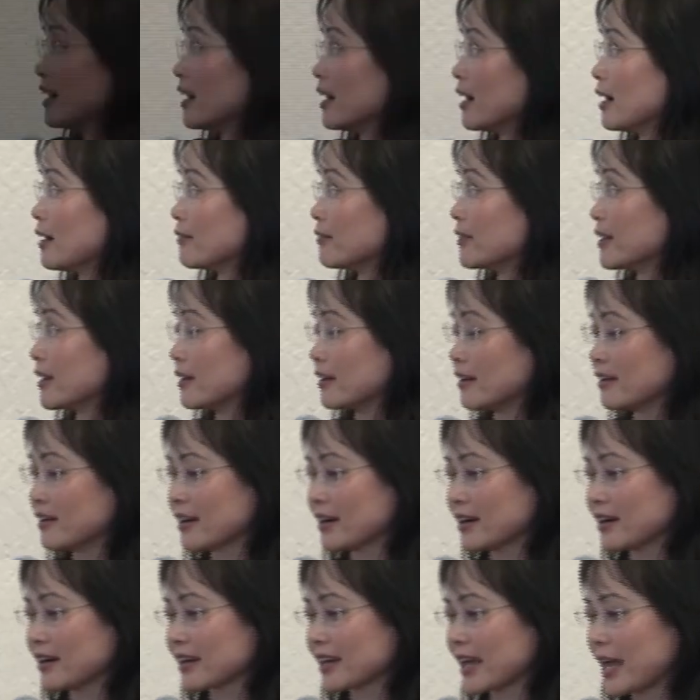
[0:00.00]
of
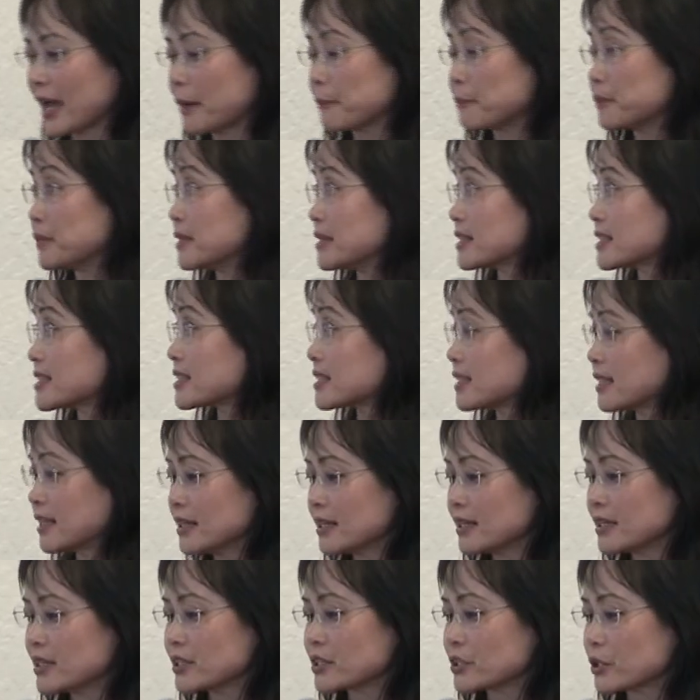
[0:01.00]
the campus.
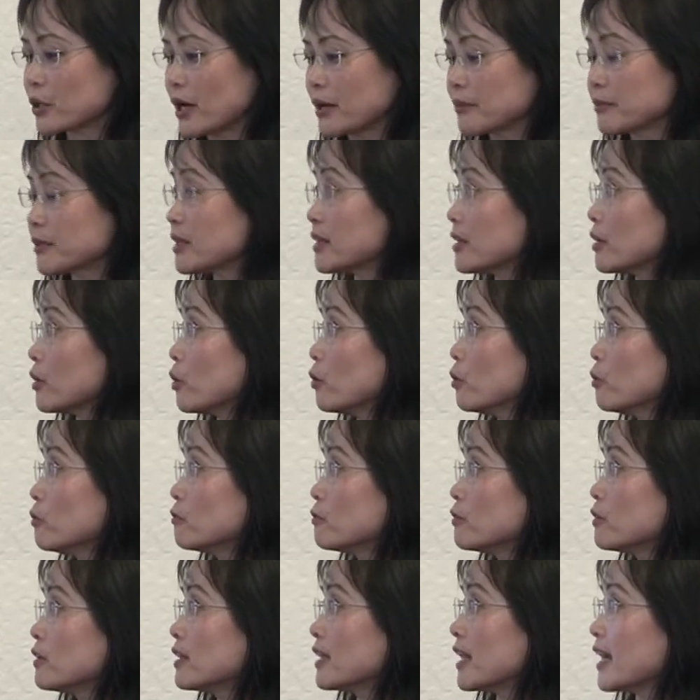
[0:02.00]
So I'm going to
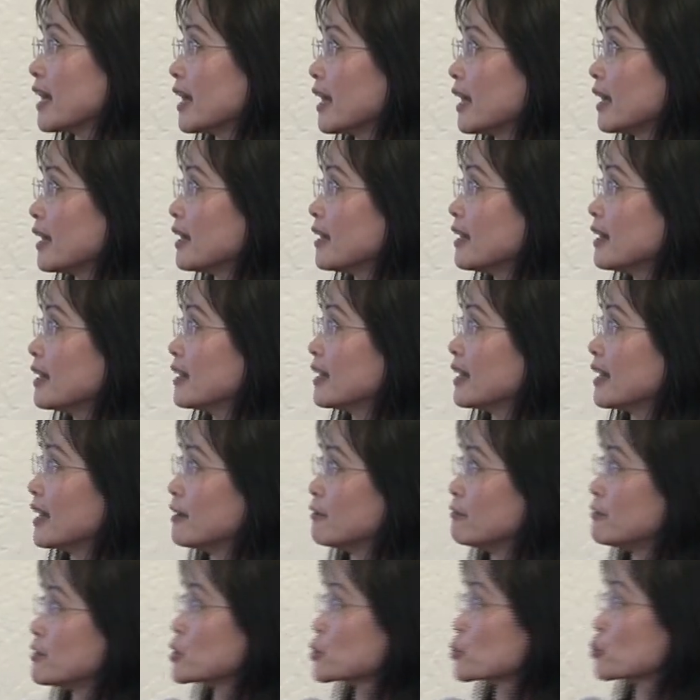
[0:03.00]
overlay
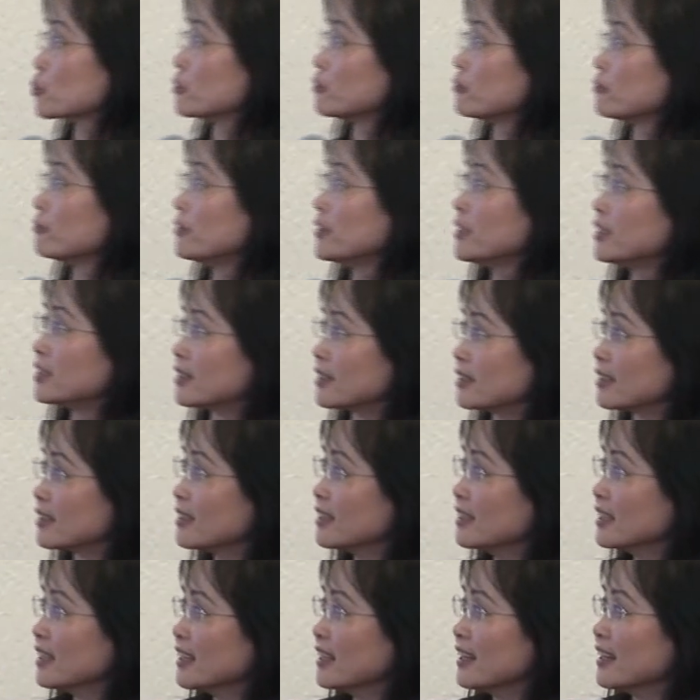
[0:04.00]
a visual field.
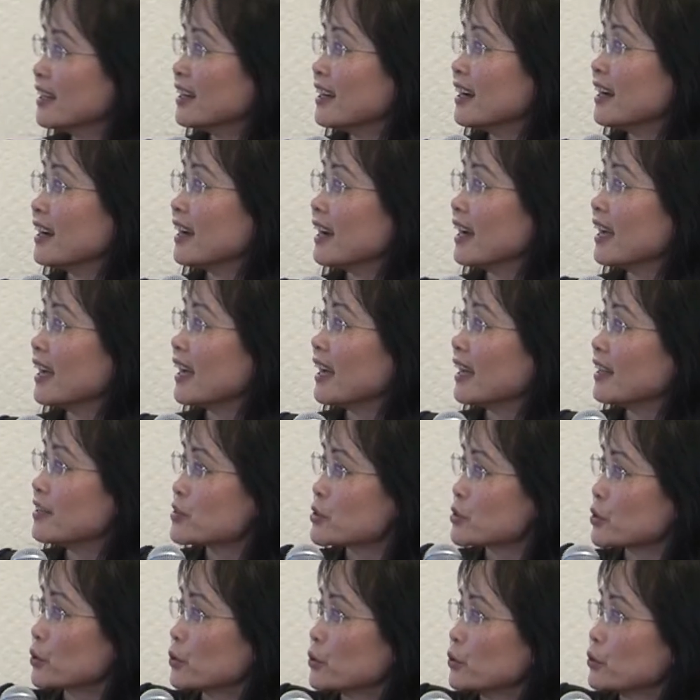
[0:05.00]
And
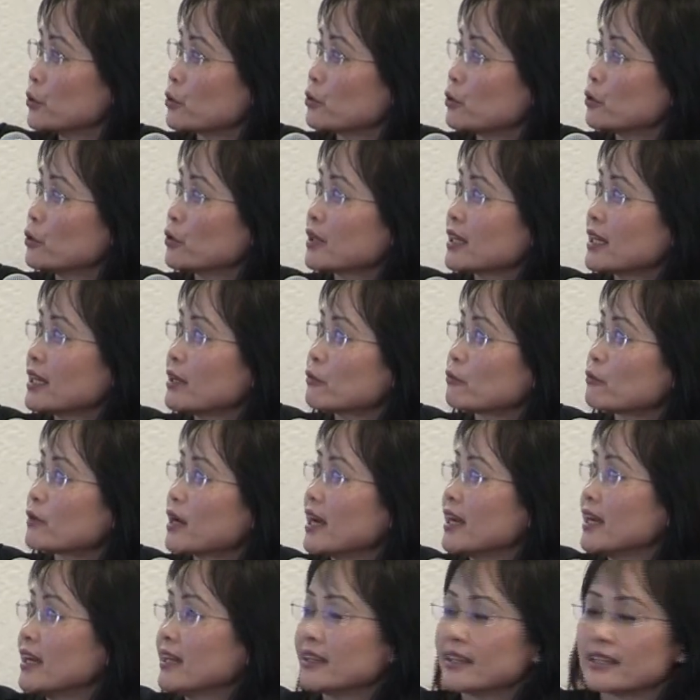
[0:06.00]
so you're looking
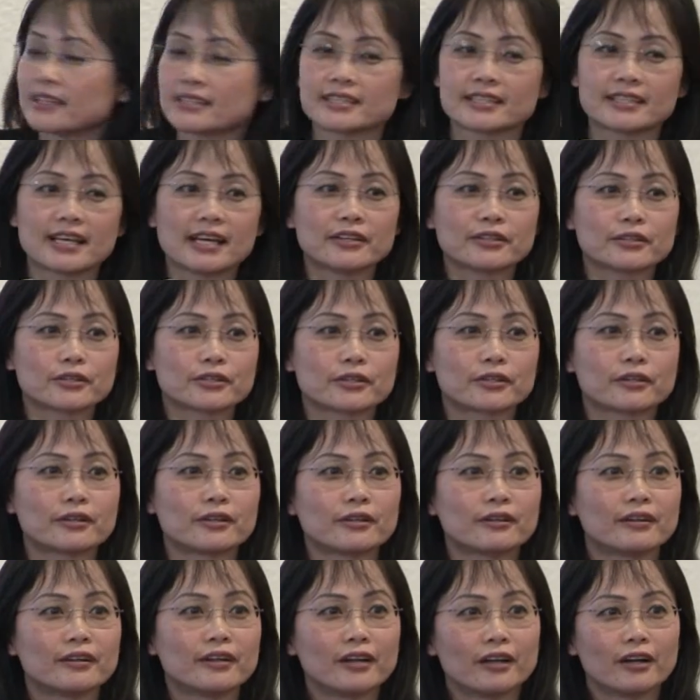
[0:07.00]
right in the
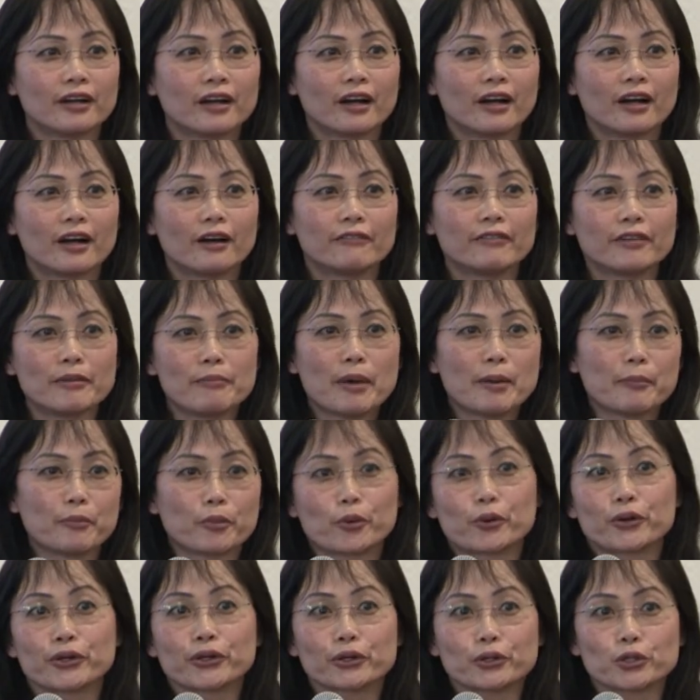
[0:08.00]
center of the
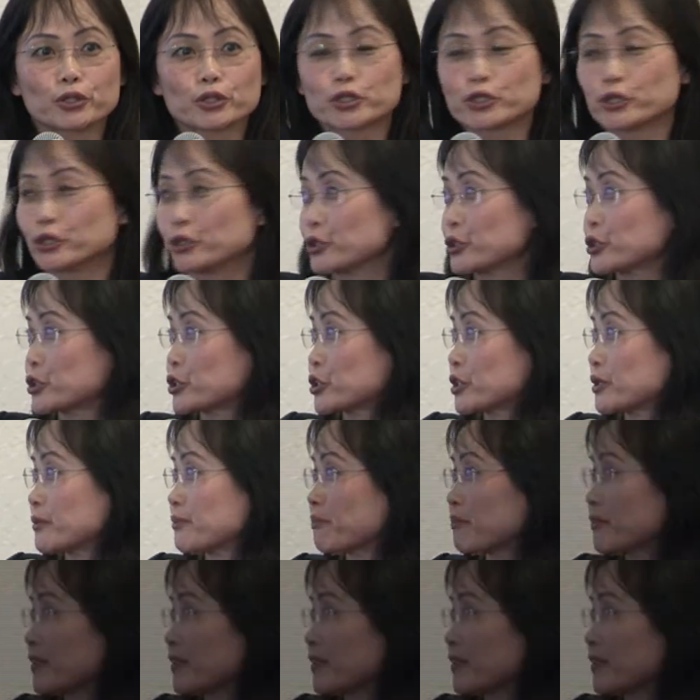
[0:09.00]
Memorial Church.